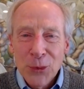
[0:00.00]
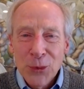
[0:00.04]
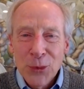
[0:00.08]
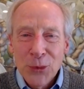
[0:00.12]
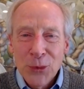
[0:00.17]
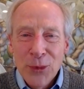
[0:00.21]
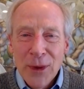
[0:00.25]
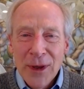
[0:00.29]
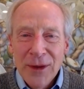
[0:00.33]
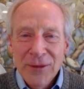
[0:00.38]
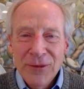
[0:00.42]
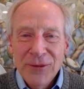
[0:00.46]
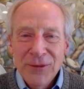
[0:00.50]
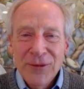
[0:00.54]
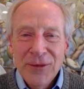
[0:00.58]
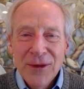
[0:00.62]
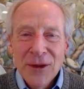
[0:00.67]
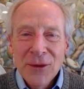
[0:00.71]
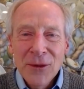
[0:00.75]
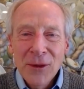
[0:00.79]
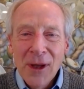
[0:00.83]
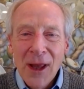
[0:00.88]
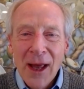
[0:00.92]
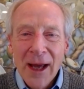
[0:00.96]
We
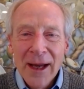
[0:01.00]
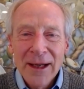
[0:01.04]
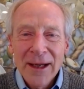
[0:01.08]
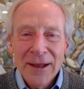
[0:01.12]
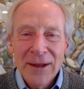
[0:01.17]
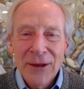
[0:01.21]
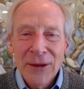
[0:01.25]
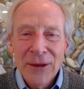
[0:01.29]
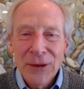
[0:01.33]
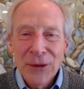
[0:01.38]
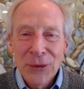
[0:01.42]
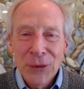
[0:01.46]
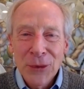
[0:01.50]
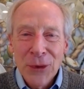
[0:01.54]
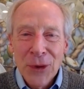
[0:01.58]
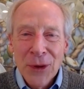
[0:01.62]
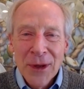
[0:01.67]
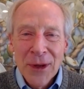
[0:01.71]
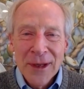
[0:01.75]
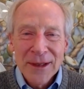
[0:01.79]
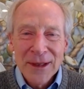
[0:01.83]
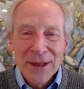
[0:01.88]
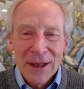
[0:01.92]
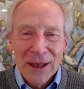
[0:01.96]
feel like
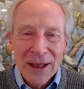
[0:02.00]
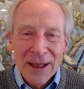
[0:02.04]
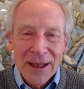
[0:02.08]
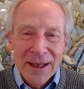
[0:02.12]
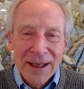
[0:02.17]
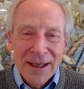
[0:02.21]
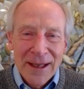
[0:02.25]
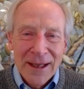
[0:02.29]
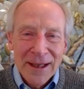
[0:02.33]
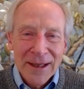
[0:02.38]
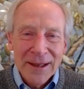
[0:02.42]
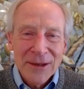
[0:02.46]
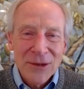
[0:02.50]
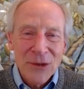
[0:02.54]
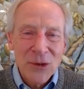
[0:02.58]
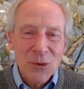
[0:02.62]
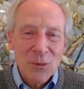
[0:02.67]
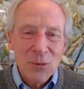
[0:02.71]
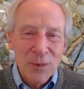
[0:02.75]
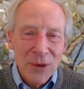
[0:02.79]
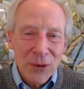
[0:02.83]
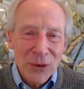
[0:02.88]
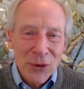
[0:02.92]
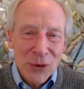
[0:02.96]
linking
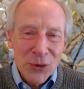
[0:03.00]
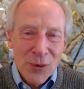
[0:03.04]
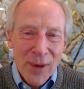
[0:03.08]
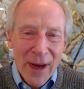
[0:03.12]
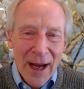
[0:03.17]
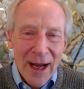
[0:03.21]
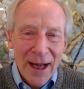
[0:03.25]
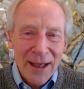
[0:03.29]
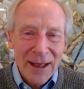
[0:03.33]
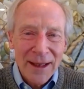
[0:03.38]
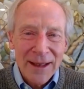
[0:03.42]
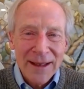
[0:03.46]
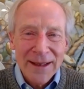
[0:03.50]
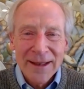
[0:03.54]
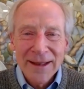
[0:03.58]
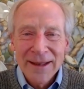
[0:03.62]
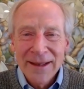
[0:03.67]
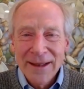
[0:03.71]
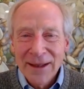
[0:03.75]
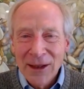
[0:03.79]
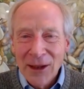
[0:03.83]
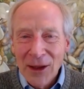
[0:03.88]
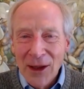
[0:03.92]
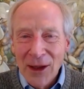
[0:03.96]
spirituality
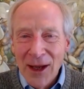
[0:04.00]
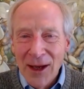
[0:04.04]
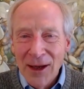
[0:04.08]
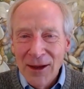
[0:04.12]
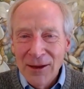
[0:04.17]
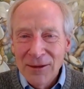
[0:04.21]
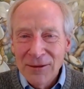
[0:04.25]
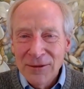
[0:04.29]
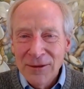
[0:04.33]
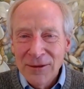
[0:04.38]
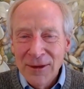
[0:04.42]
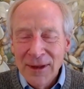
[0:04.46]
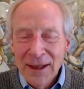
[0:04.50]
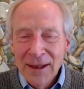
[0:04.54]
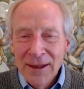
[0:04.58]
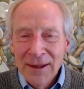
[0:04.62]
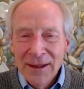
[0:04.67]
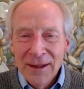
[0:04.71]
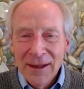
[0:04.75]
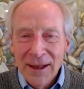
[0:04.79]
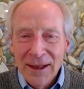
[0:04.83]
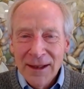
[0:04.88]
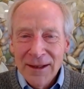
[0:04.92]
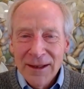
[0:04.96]
and love
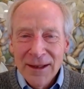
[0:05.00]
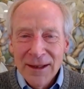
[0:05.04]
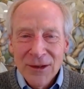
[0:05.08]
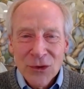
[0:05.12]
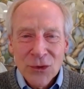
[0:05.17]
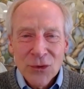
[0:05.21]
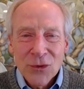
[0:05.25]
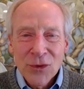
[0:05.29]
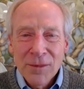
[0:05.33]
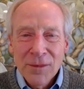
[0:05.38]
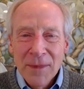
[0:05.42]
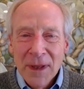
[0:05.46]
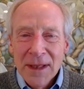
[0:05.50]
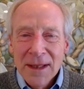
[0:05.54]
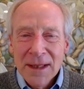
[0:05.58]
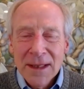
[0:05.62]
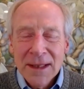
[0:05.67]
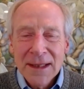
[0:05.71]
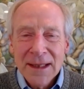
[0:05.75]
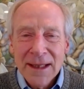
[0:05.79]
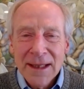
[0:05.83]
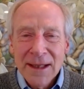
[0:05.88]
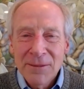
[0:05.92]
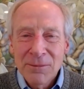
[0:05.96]
is
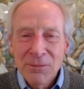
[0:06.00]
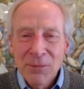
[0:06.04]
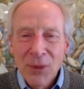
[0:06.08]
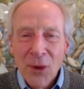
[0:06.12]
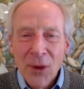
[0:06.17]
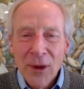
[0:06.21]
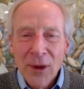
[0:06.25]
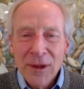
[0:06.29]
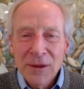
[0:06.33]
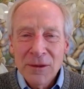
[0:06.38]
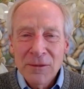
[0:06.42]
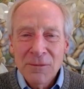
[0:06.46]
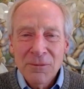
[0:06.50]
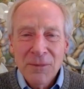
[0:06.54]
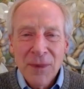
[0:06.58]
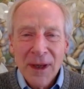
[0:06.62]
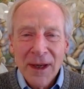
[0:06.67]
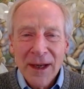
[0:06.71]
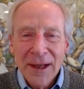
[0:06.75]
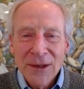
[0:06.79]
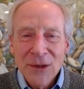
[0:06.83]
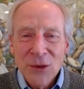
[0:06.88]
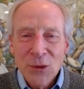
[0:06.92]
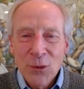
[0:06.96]
tremendously important
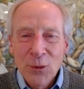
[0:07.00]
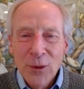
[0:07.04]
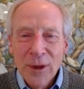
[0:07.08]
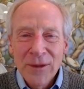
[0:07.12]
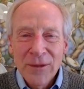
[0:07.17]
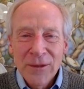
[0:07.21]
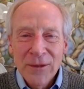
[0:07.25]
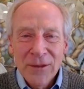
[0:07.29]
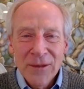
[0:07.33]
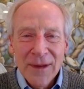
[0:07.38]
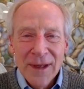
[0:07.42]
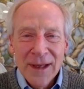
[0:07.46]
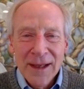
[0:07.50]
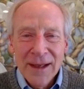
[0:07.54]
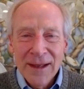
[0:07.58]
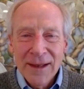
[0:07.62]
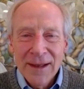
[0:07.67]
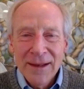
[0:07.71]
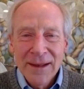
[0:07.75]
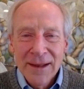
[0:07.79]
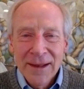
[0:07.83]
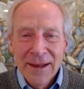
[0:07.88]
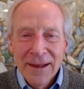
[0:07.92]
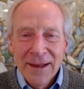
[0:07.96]
because we
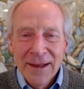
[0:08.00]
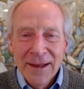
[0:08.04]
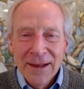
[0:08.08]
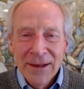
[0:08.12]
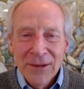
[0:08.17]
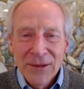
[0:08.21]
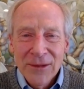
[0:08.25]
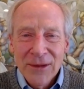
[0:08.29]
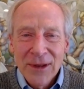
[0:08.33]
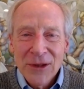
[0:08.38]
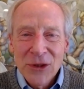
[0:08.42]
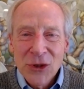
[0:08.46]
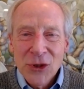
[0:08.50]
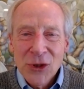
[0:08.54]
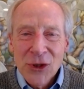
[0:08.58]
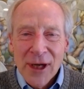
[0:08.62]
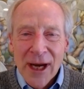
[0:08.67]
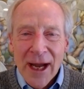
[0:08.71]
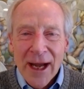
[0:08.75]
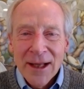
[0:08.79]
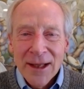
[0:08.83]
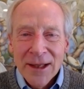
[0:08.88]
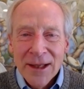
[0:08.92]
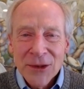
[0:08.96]
think the
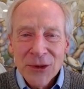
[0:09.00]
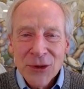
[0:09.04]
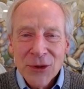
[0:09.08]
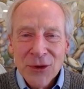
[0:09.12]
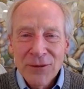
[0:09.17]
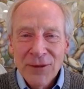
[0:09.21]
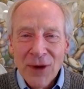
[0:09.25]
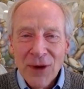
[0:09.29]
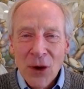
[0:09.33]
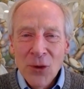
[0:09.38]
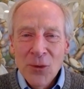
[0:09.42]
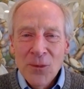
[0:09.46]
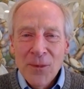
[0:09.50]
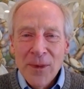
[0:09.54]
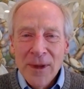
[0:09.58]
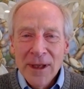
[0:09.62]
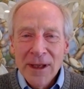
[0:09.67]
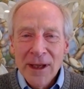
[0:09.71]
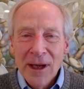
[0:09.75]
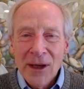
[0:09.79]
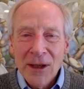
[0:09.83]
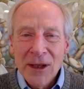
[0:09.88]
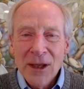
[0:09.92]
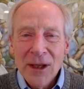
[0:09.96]
challenge of
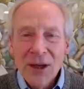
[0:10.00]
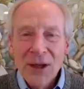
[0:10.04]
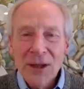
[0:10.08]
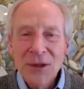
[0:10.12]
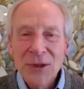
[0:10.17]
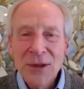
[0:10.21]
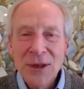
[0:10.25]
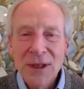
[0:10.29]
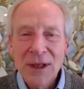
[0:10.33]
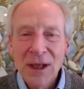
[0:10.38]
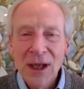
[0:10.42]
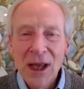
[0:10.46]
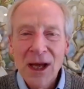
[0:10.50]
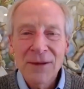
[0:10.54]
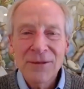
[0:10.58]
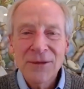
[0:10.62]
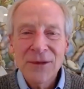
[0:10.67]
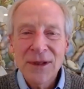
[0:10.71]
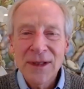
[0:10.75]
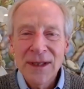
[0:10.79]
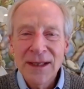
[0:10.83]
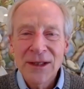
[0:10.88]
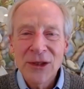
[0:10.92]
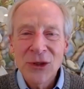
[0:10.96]
opening our hearts in love
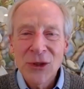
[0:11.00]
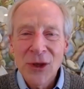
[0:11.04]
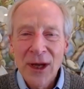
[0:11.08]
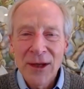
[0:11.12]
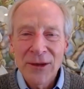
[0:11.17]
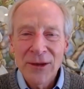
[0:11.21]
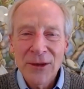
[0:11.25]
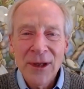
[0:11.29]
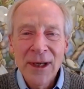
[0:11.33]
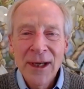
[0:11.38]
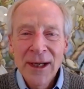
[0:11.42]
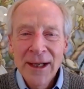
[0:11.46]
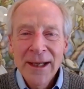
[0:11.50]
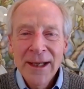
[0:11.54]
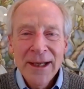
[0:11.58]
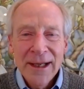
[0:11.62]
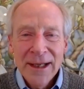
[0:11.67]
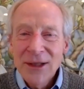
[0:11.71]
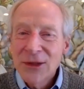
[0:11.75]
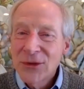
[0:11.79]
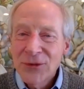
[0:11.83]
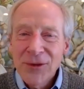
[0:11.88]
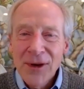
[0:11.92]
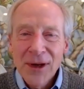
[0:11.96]
to each other
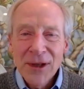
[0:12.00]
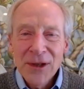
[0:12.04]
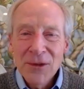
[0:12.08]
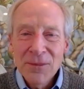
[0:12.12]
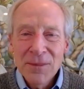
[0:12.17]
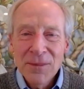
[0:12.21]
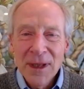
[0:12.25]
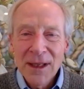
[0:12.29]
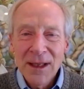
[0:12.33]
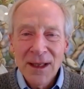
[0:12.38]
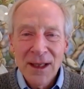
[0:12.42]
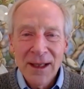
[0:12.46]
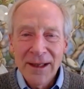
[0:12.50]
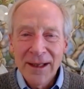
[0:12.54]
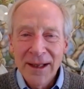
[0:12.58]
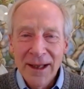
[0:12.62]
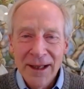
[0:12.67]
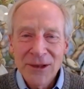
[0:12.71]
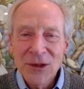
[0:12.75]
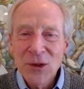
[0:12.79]
is fundamentally a